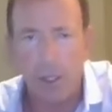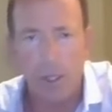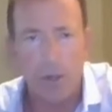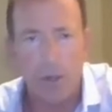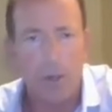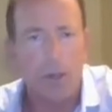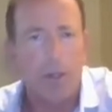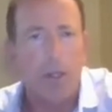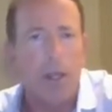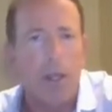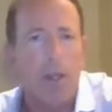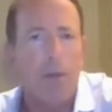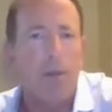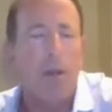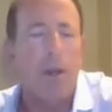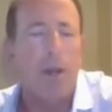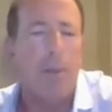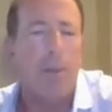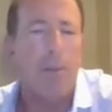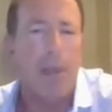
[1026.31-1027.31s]
It's a, a
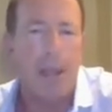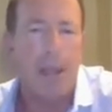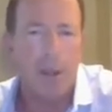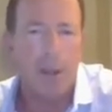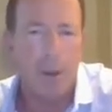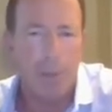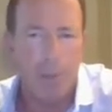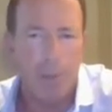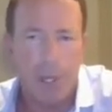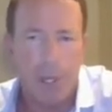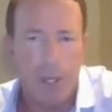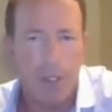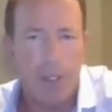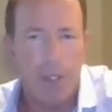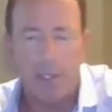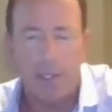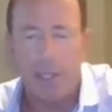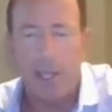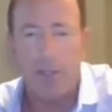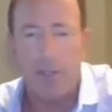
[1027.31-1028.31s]
mango
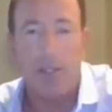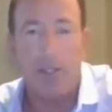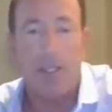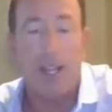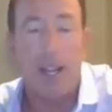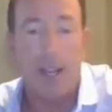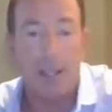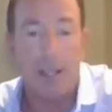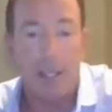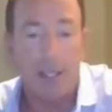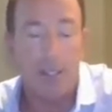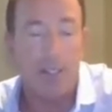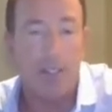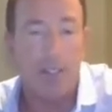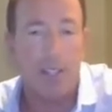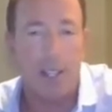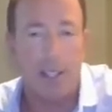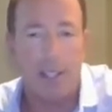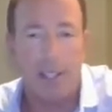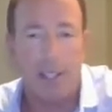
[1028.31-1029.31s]
peach. It's outstanding.
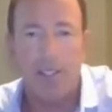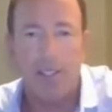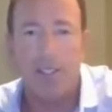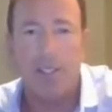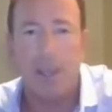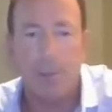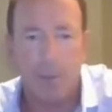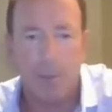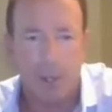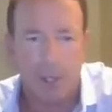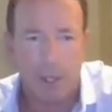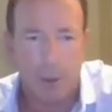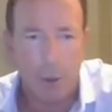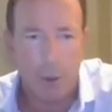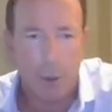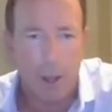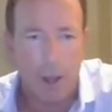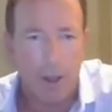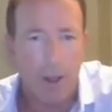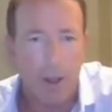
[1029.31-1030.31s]
It's selling
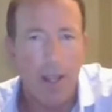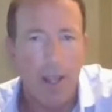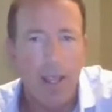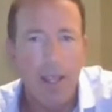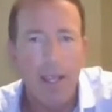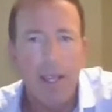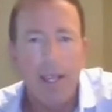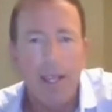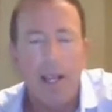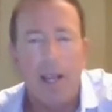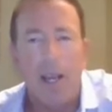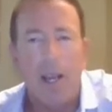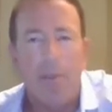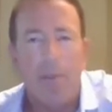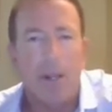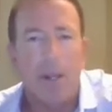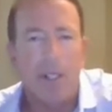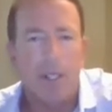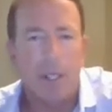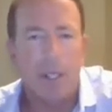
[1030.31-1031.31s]
exceptionally well,
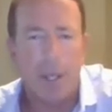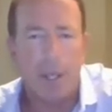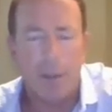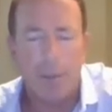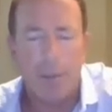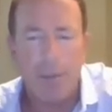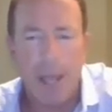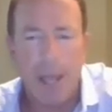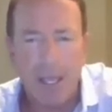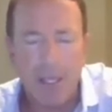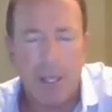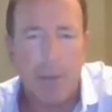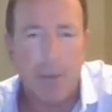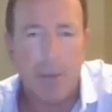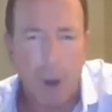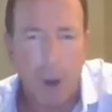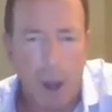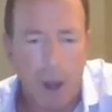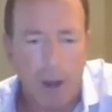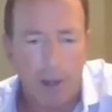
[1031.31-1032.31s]
uh, but it's an
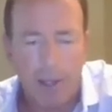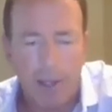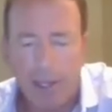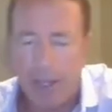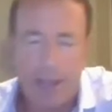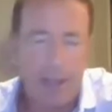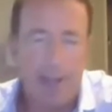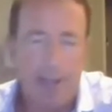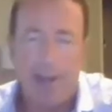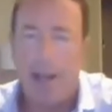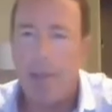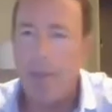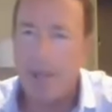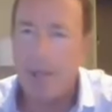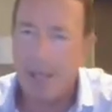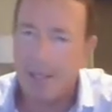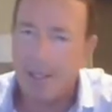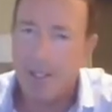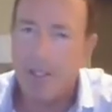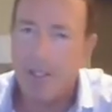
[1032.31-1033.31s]
amazing product. Again,
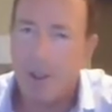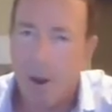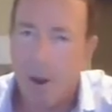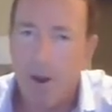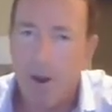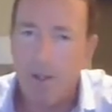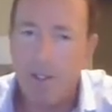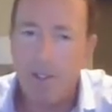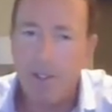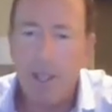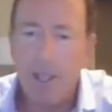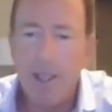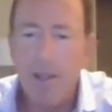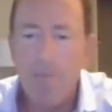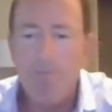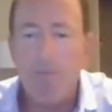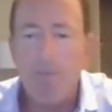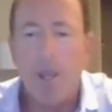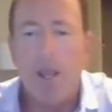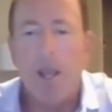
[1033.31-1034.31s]
not because it's ours,
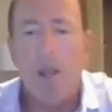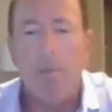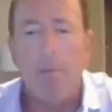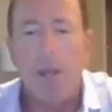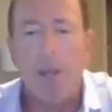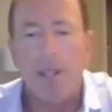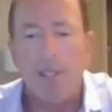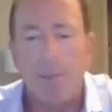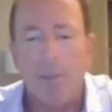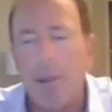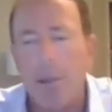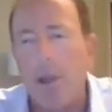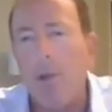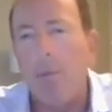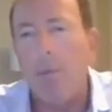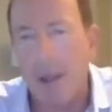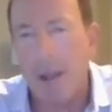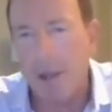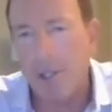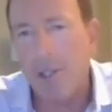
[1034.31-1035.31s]
um, but it's a
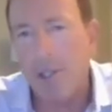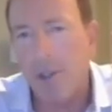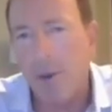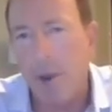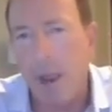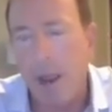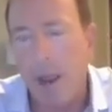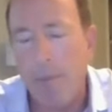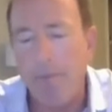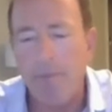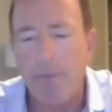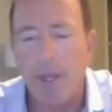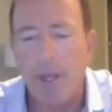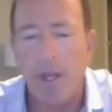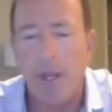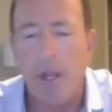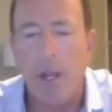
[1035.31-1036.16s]
better mousetrap.